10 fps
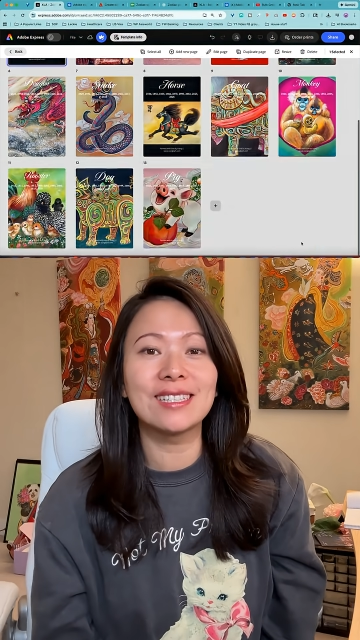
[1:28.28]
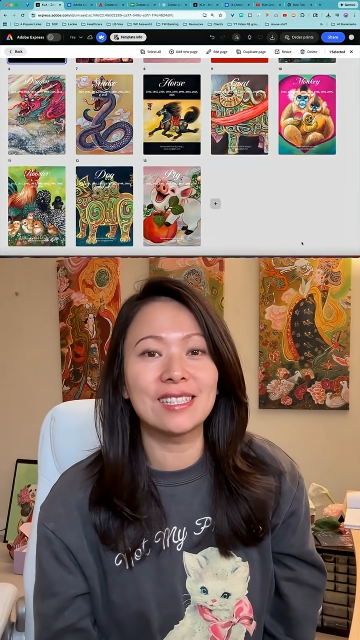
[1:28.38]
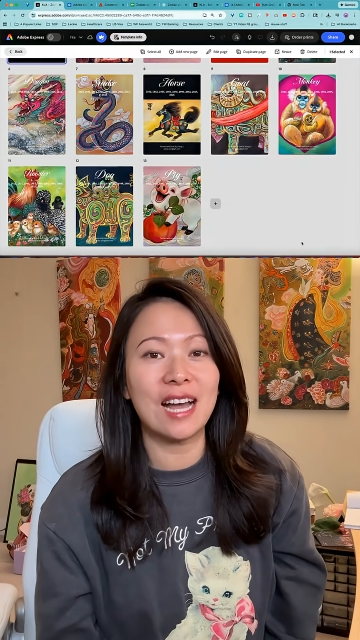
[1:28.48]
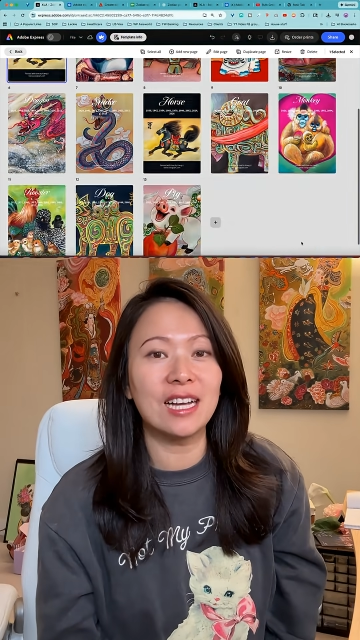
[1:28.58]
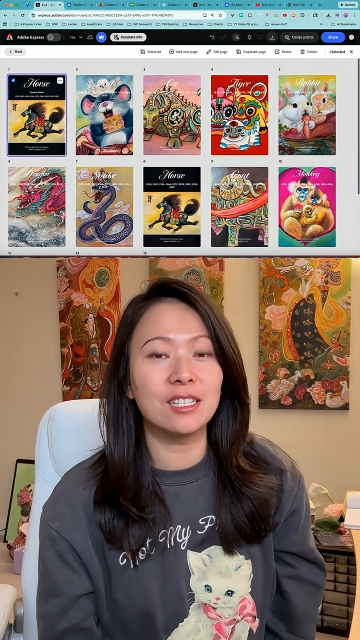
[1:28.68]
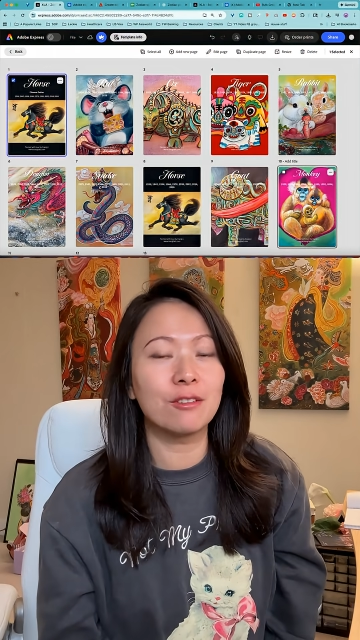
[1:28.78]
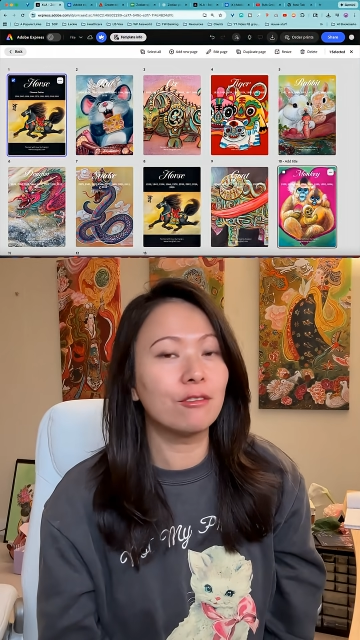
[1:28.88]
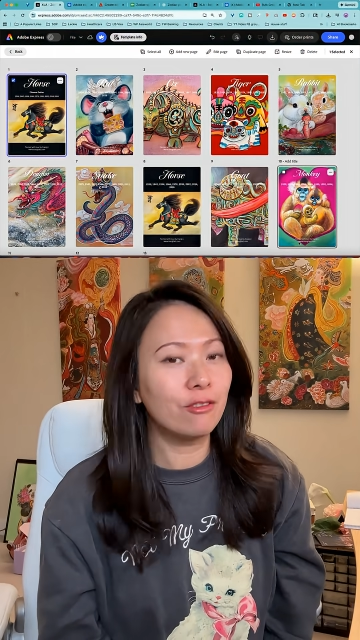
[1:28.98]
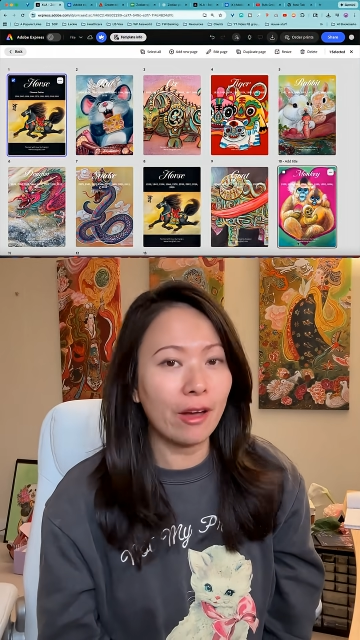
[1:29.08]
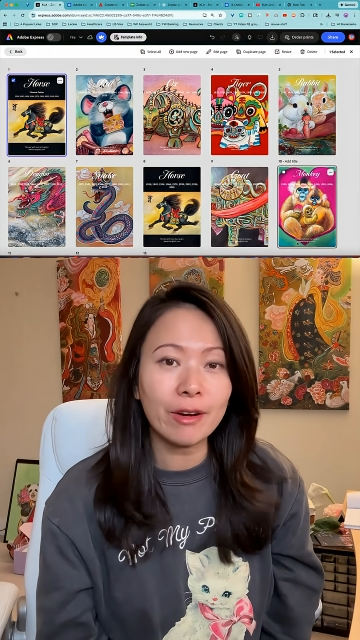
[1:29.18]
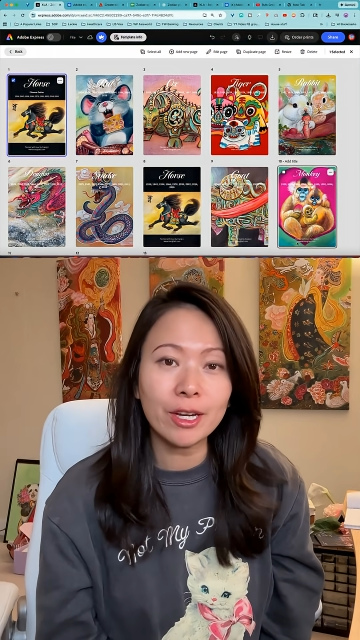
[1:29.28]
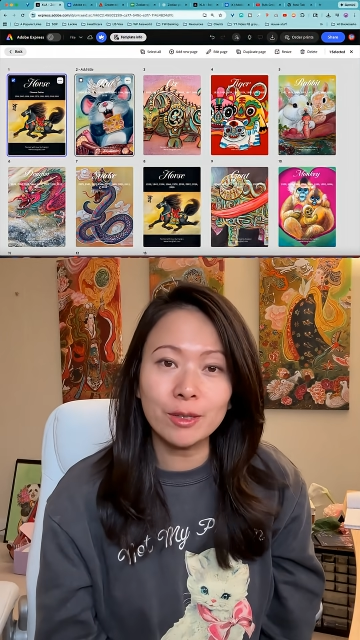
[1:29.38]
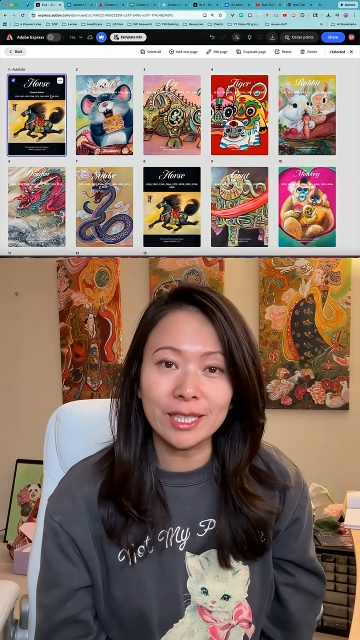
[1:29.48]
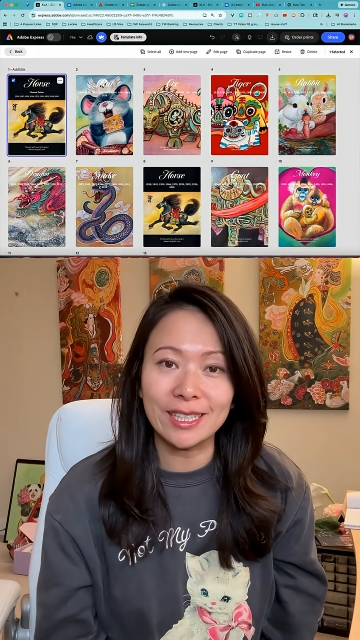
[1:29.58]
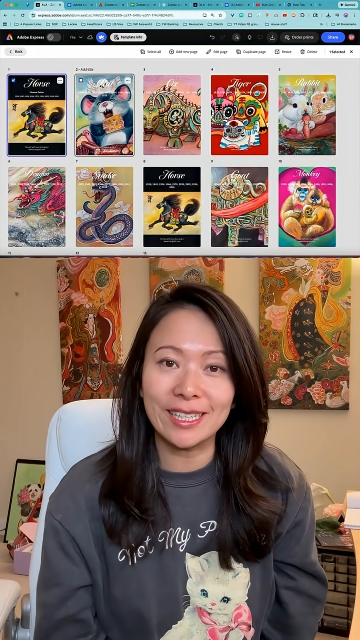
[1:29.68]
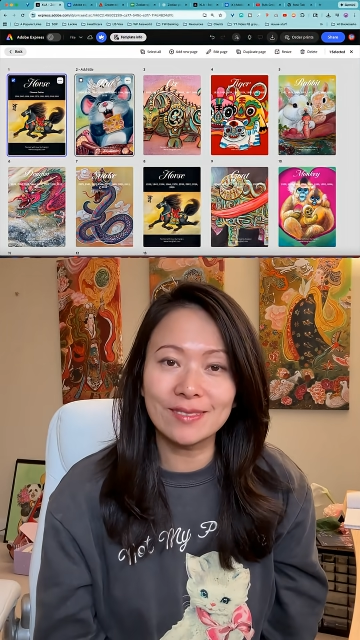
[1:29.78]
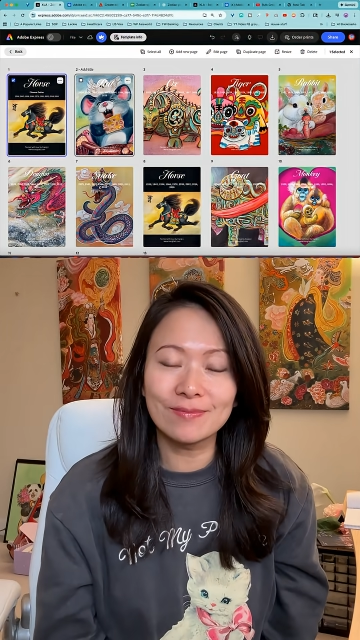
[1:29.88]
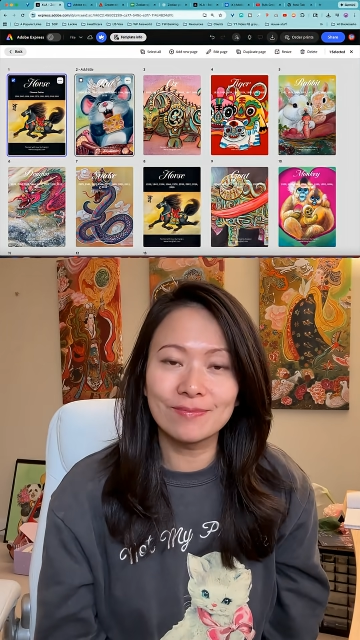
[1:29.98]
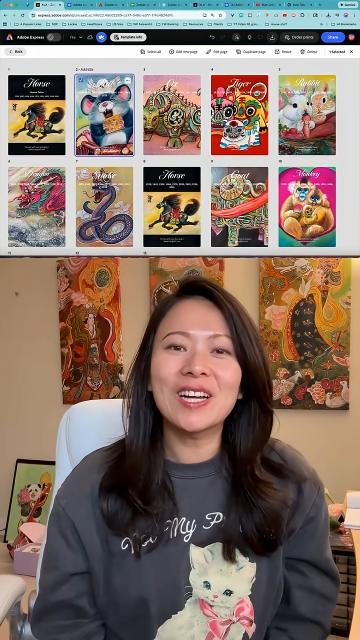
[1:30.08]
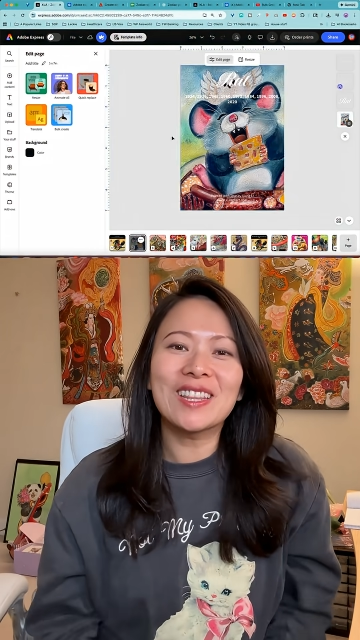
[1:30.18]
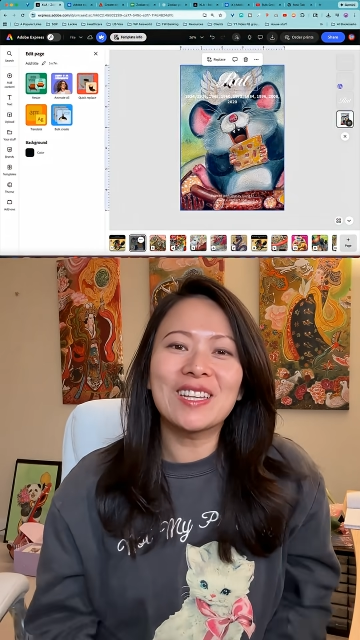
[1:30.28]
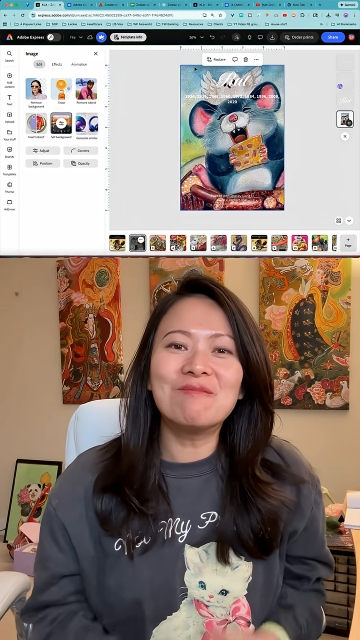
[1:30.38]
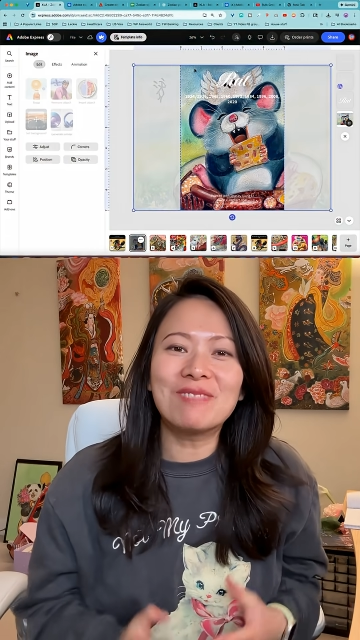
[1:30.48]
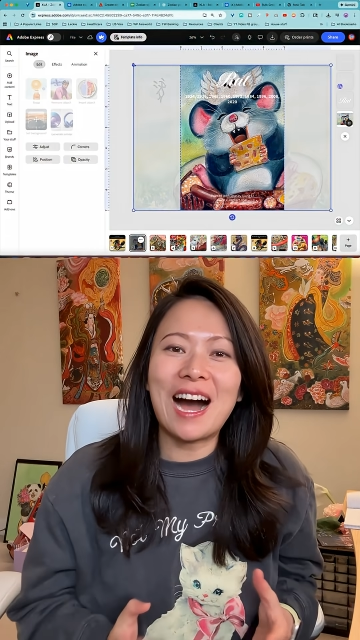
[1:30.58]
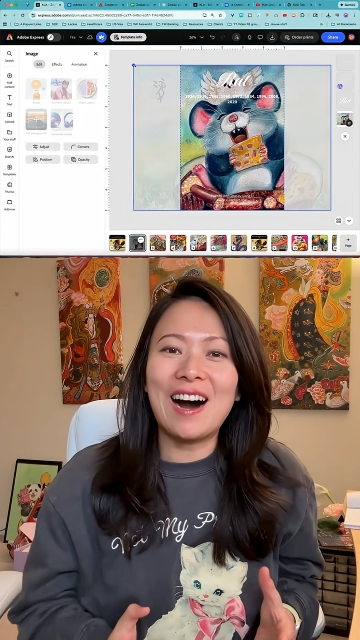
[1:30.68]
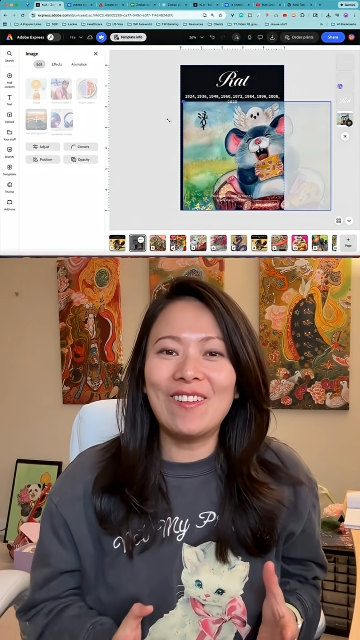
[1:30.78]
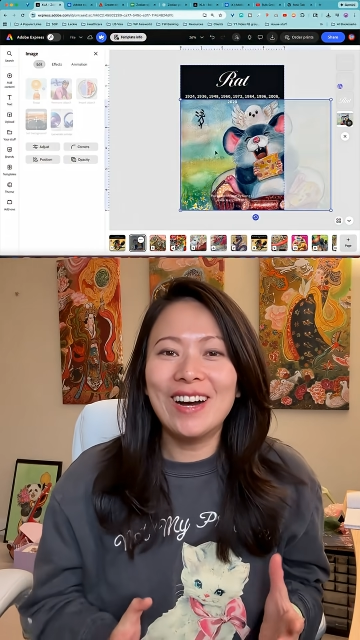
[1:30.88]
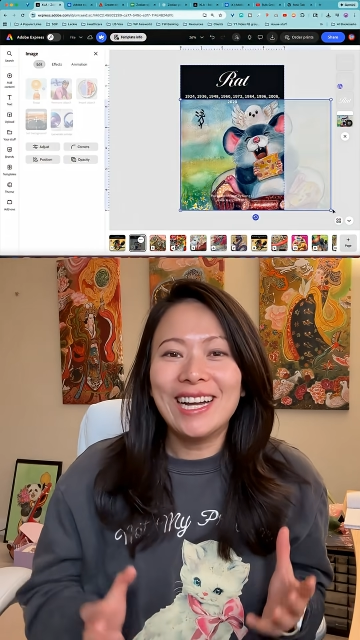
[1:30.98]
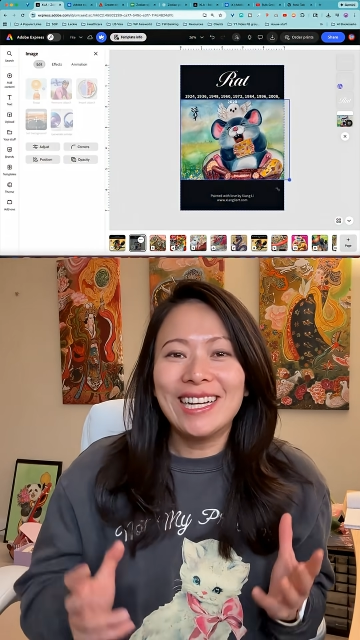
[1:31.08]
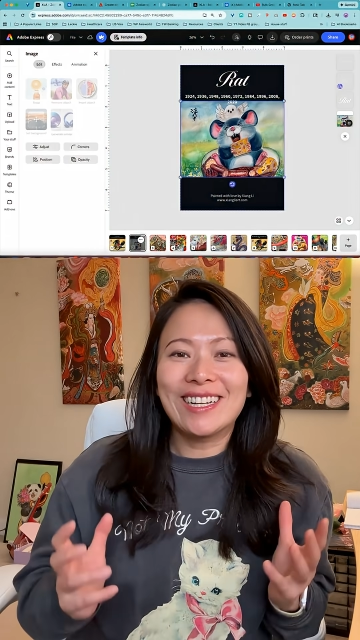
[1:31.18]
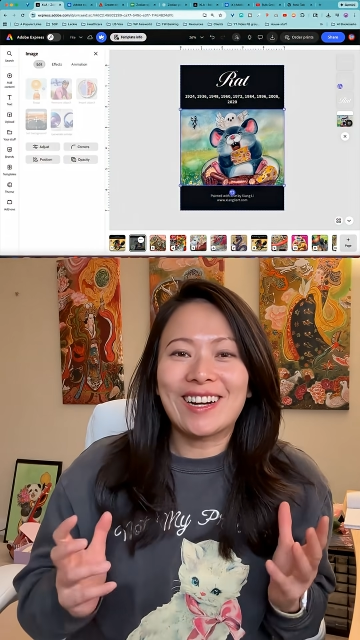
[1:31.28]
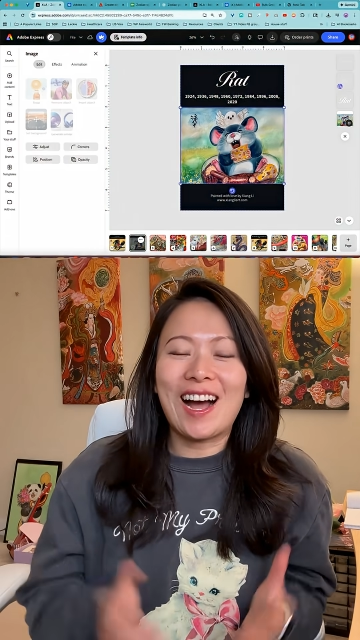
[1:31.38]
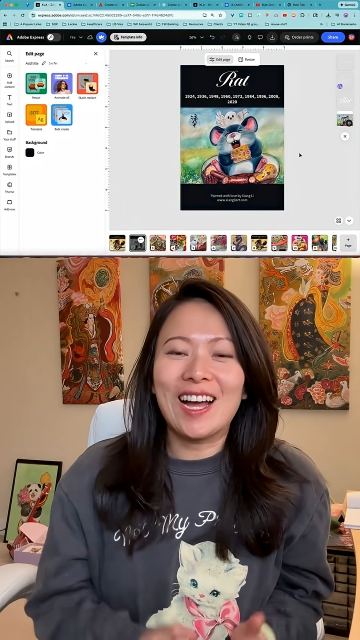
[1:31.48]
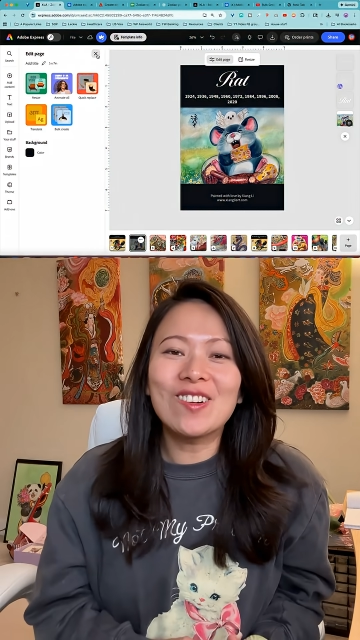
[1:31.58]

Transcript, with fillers: designs very quickly. Look at them now. They're high